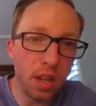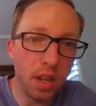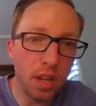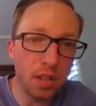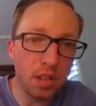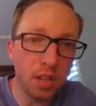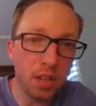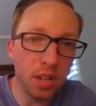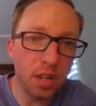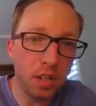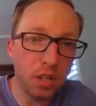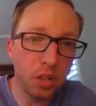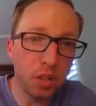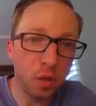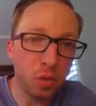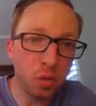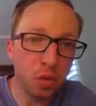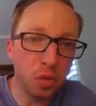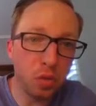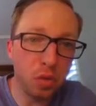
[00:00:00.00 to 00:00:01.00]
as h
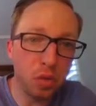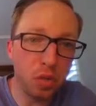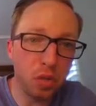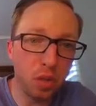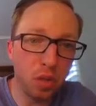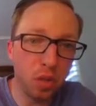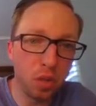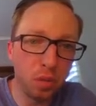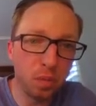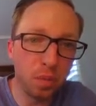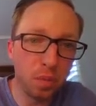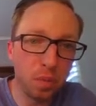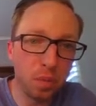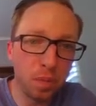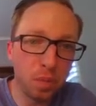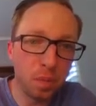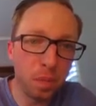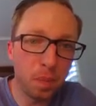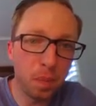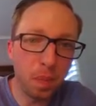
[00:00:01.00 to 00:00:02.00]
goes to 0
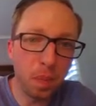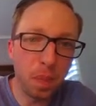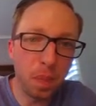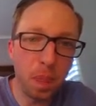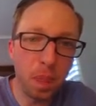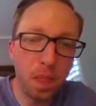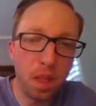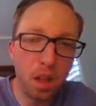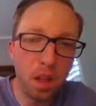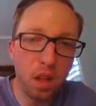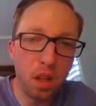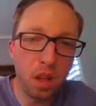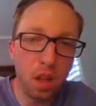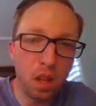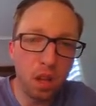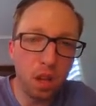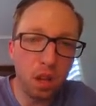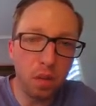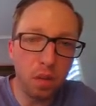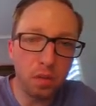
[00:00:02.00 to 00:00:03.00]

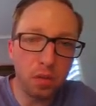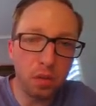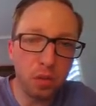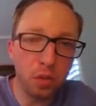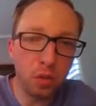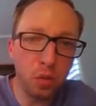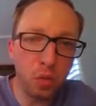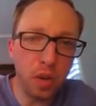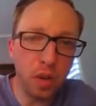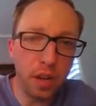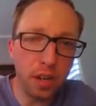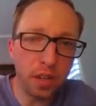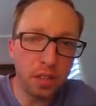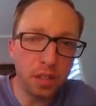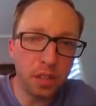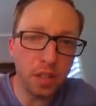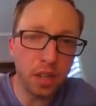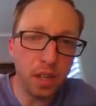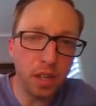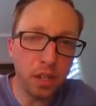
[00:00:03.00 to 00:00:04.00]
of
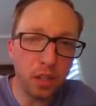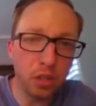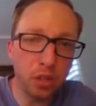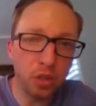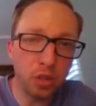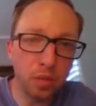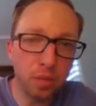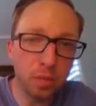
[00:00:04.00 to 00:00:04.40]
2xh